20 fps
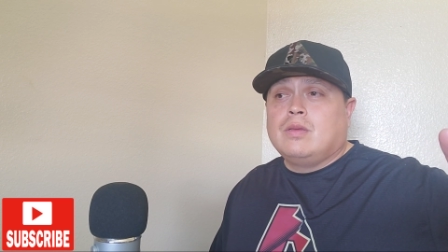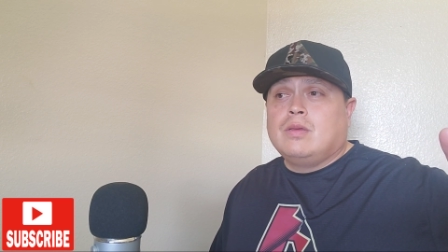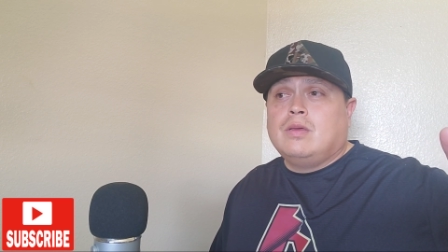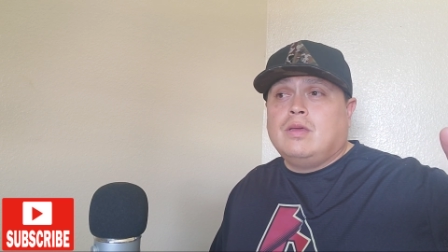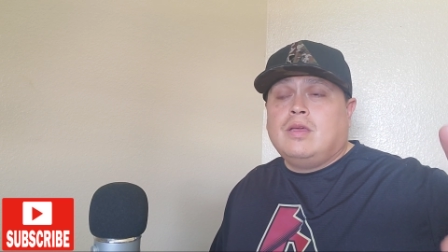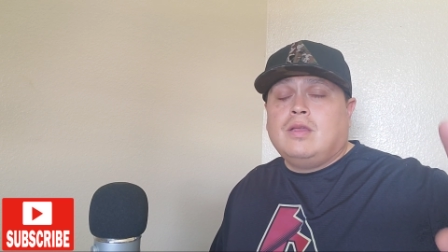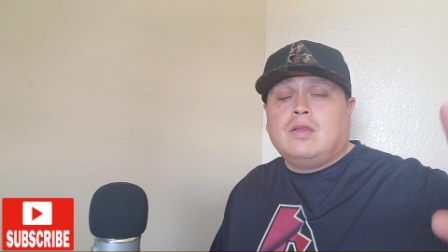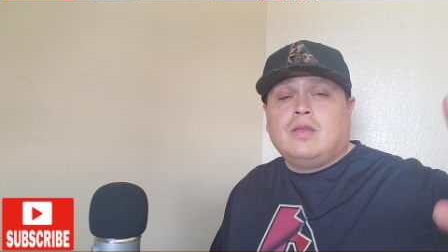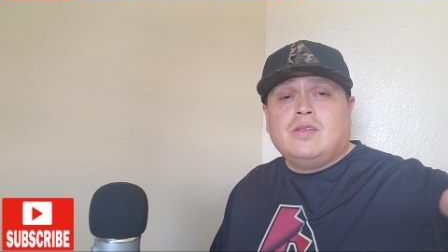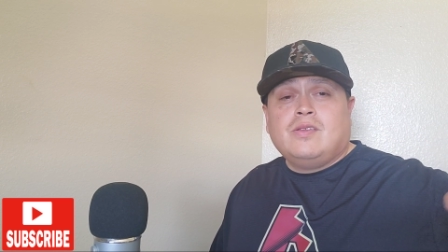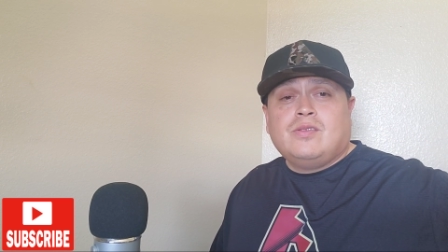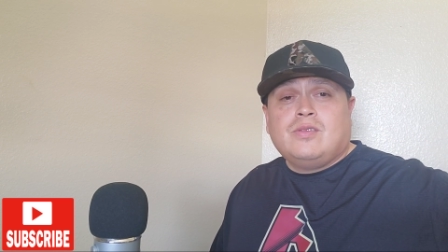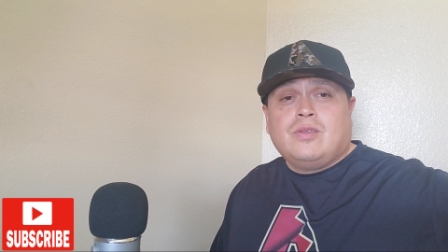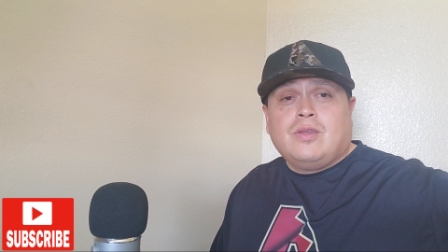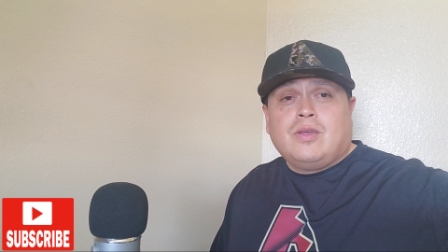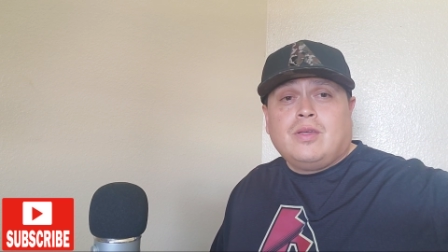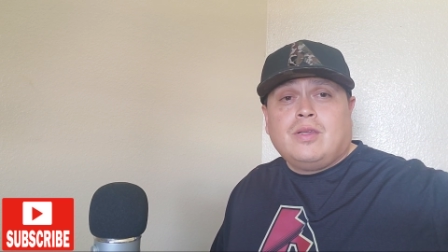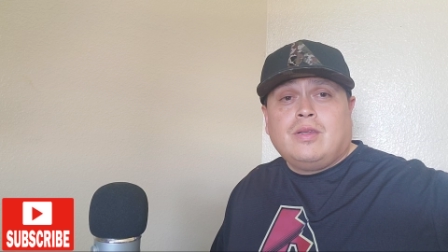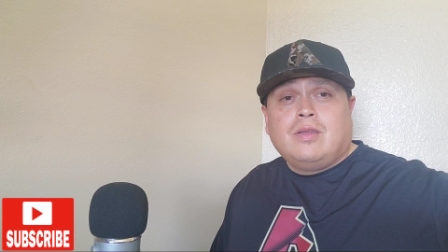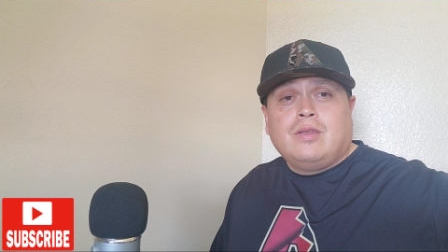And I
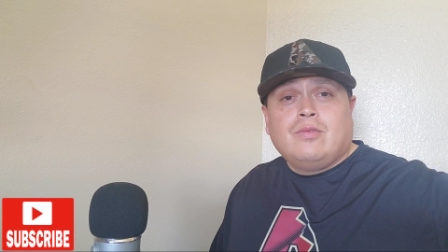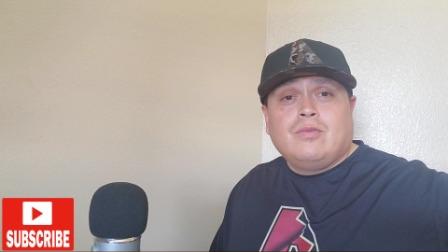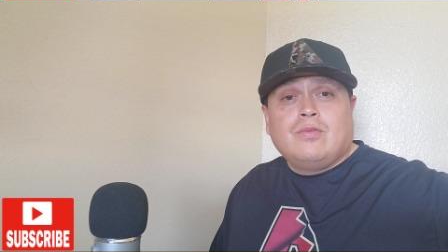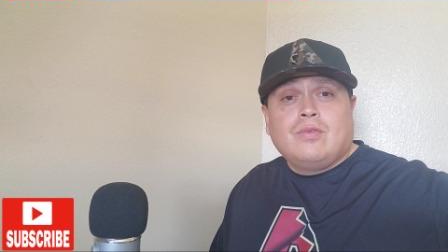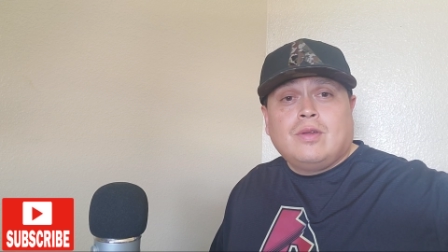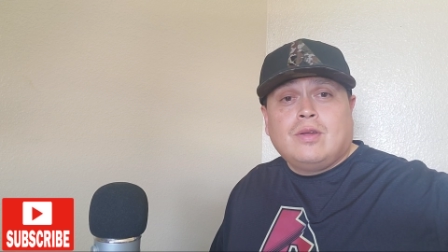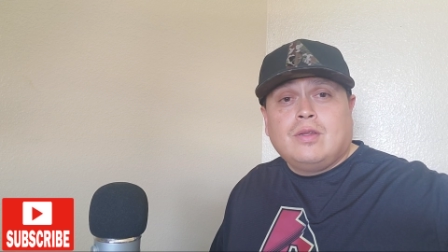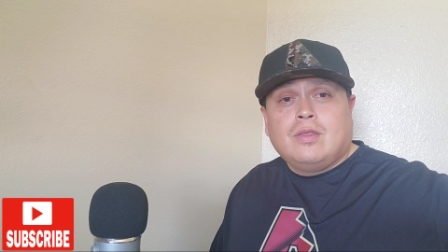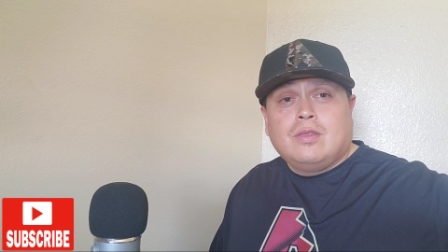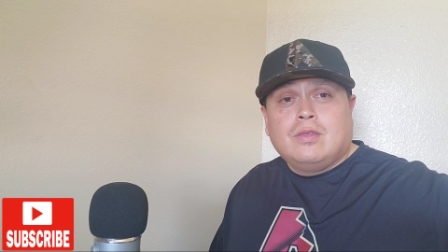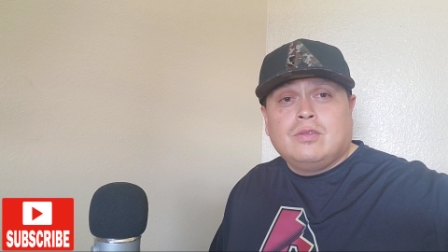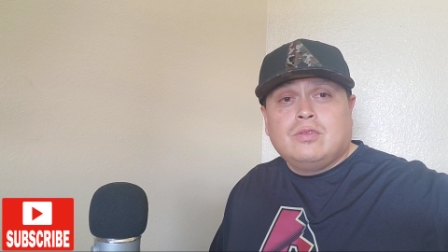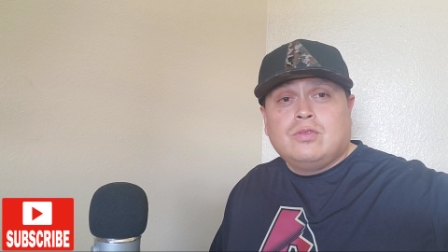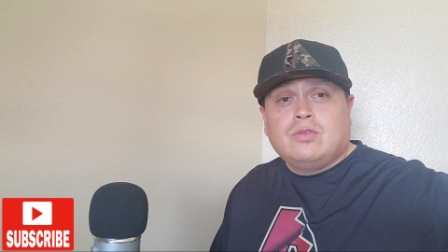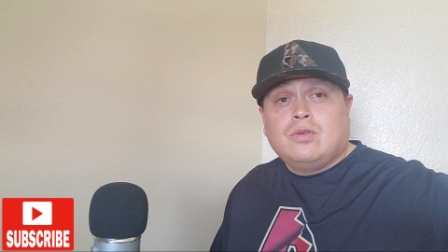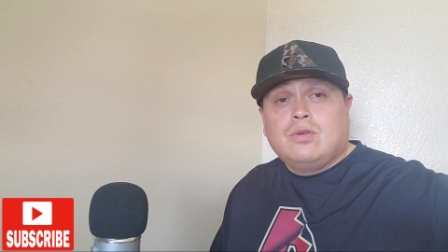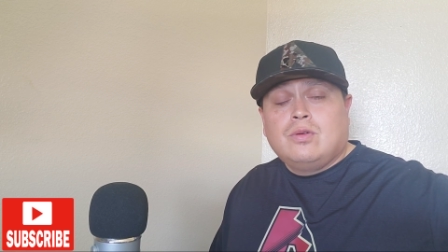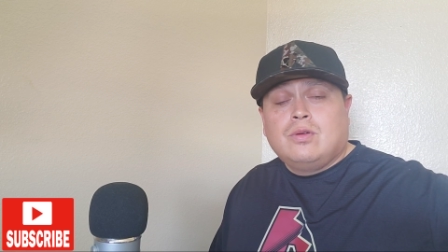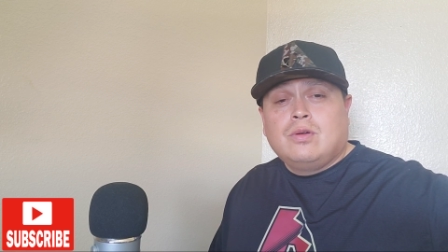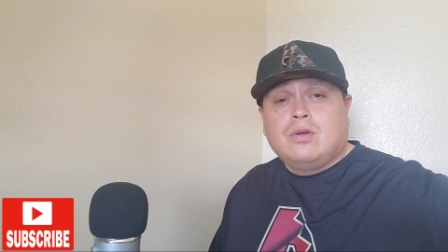stand in front of the
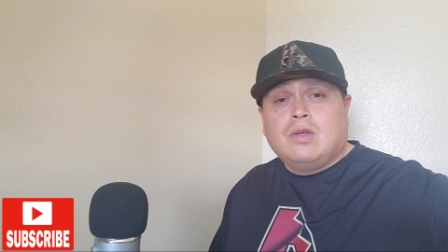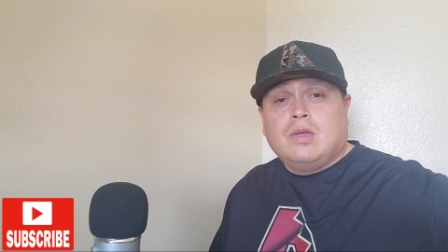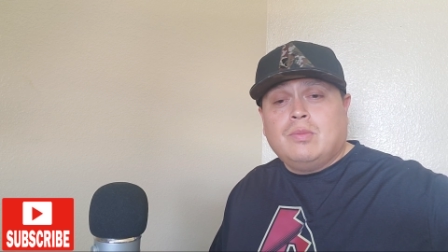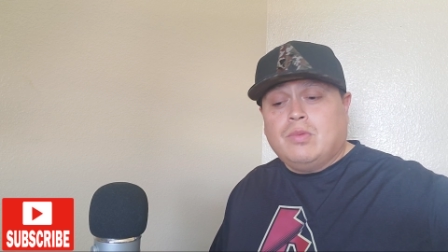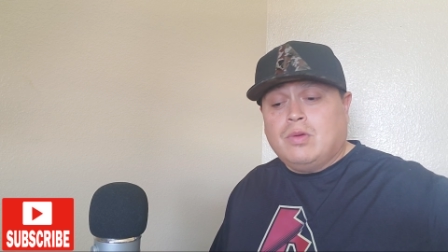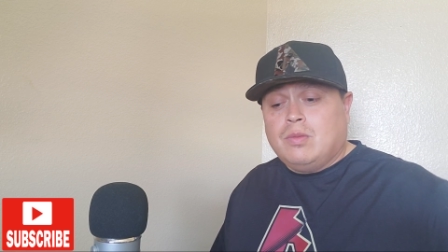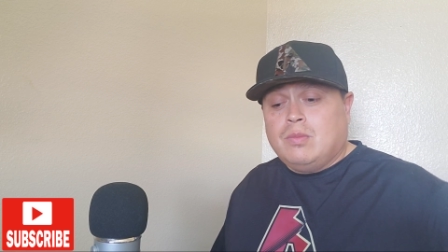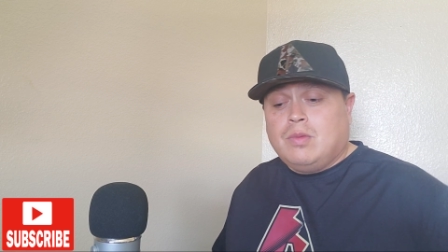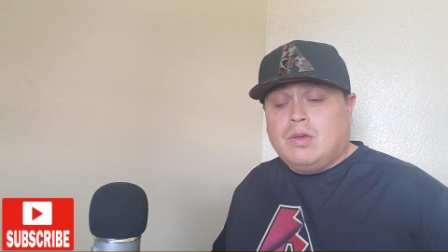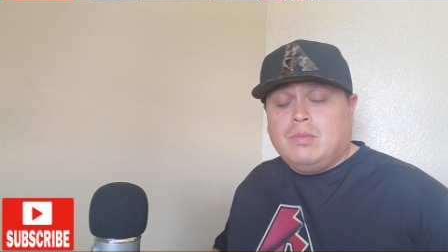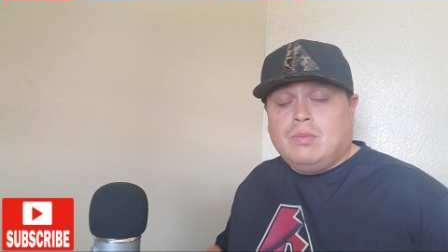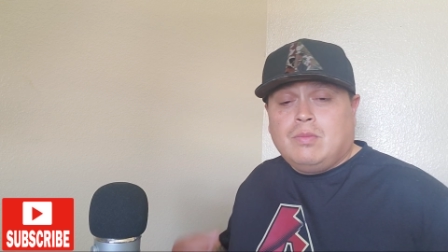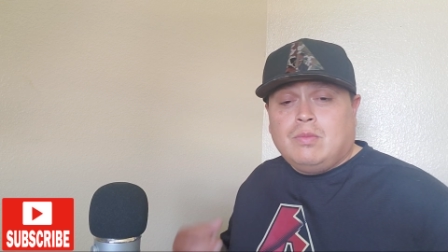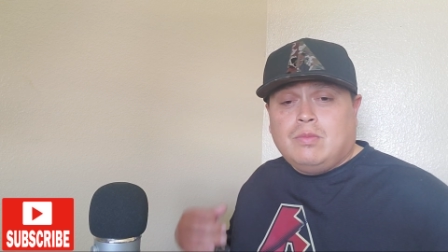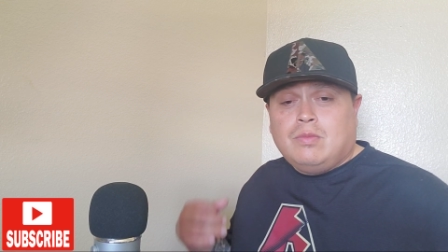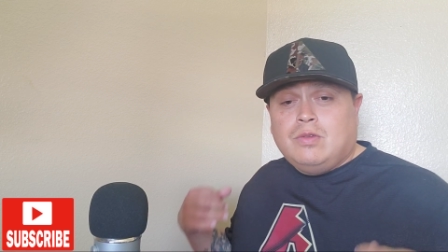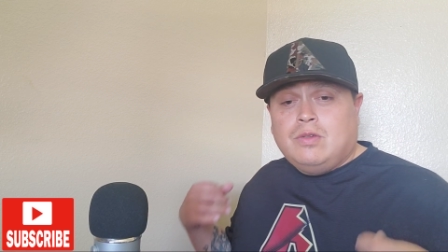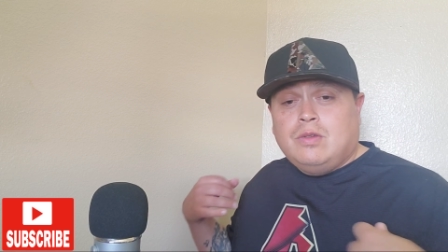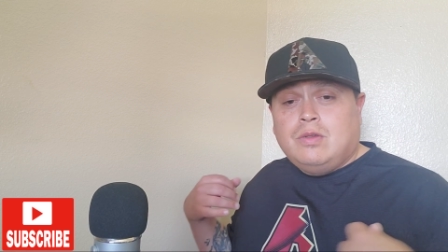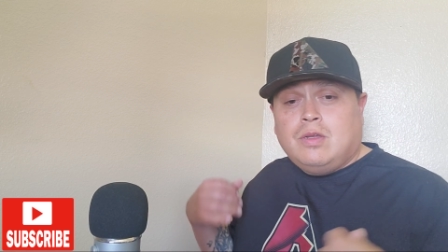store. I
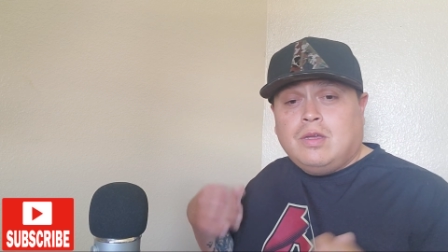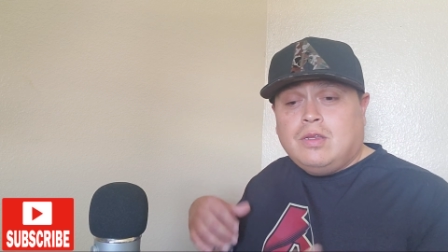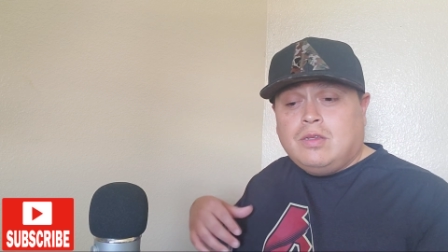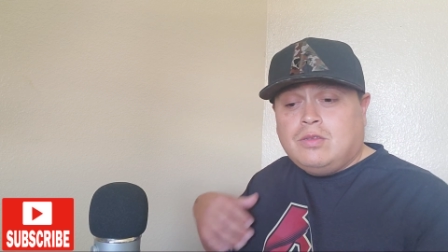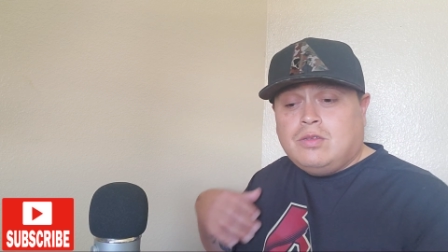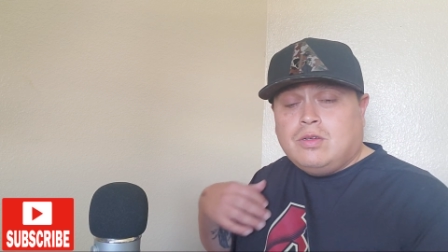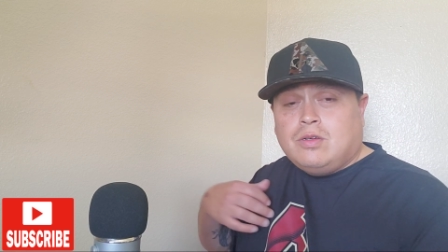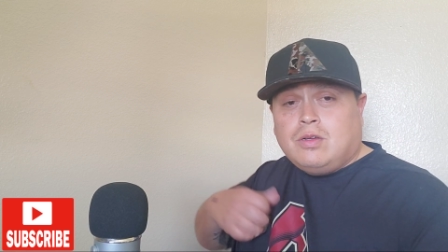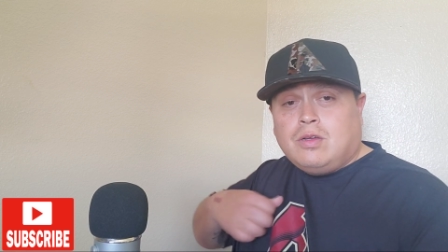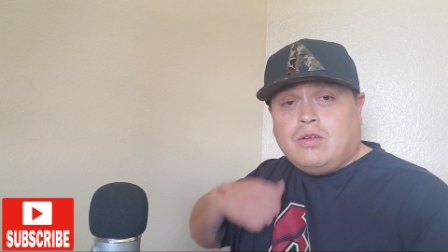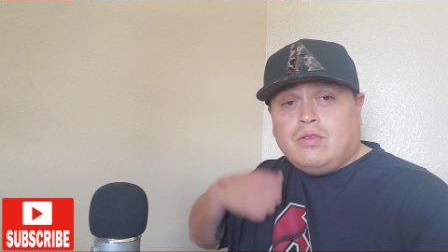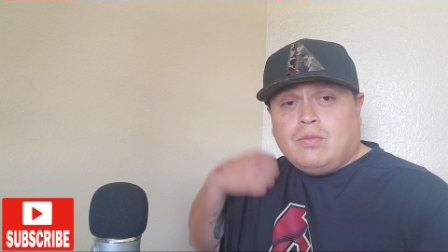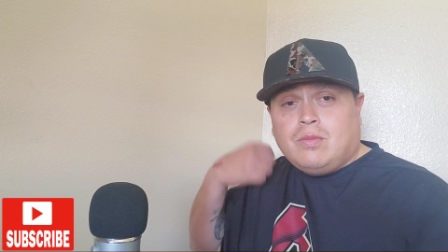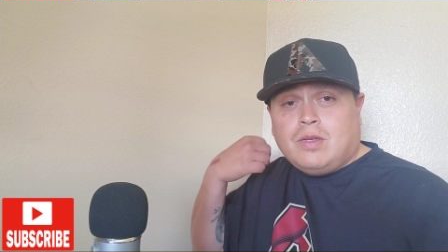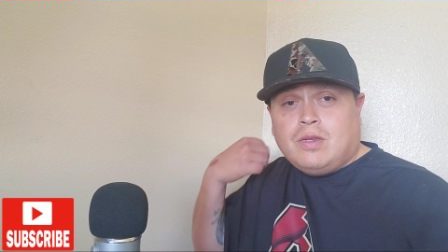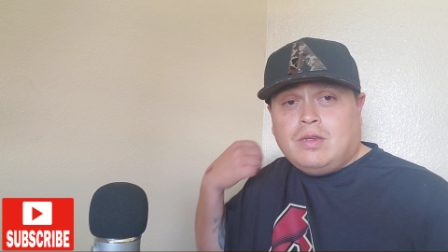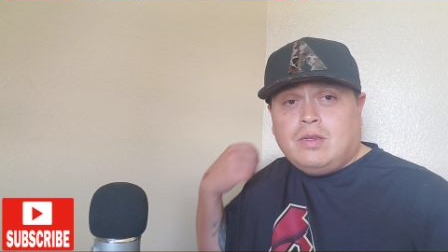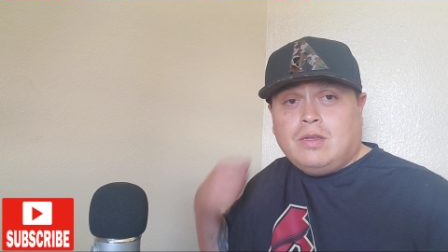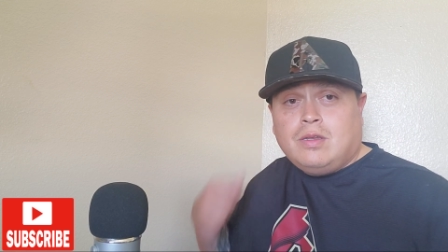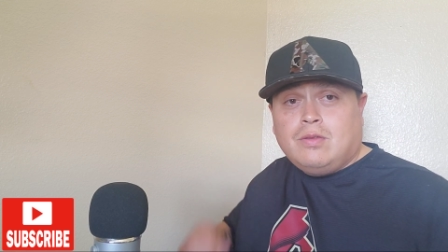took off
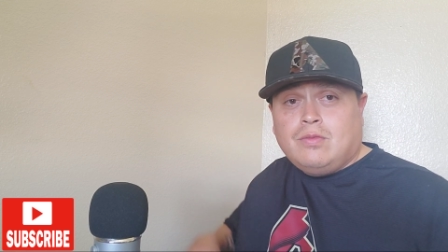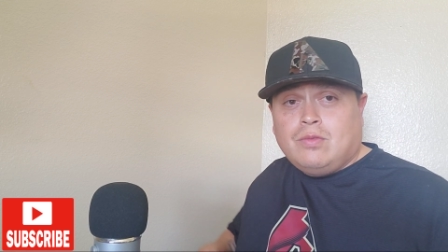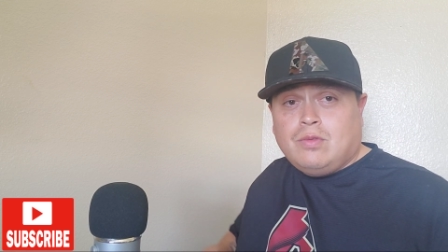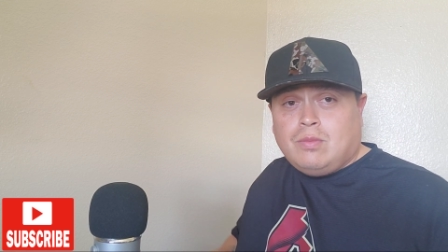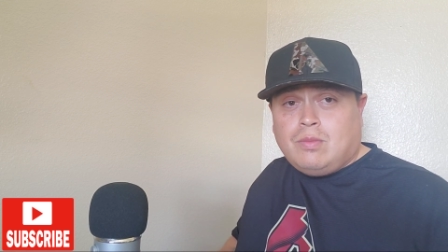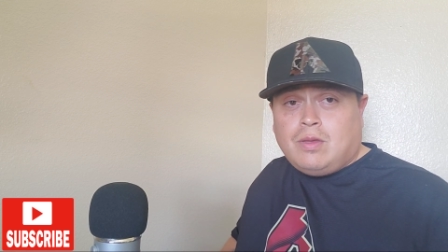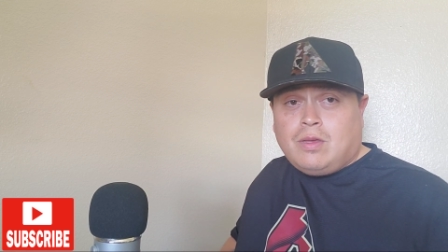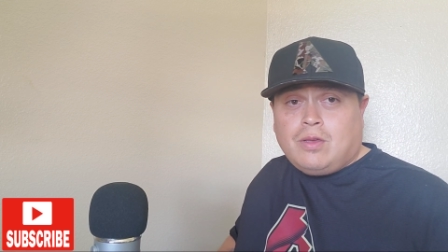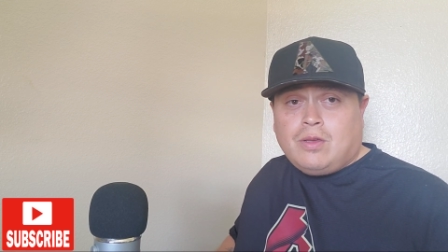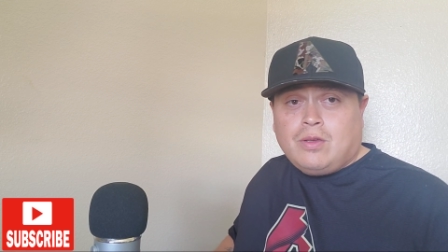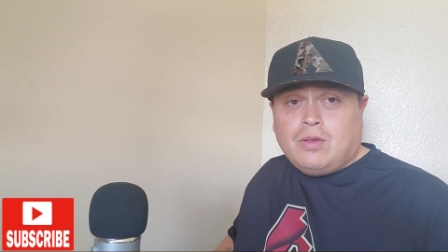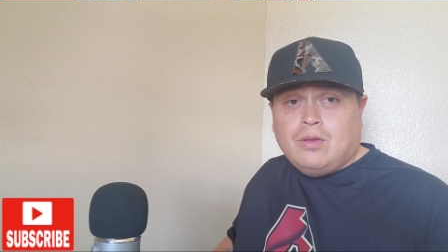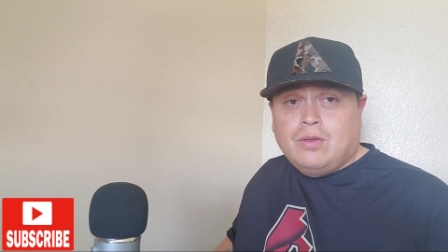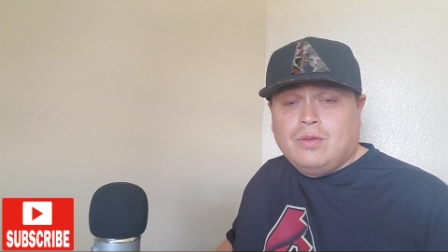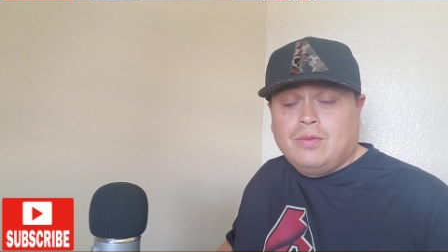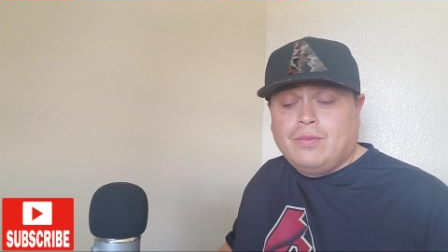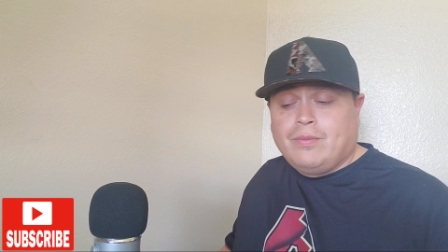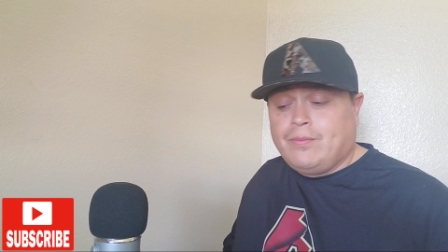my duffel bag,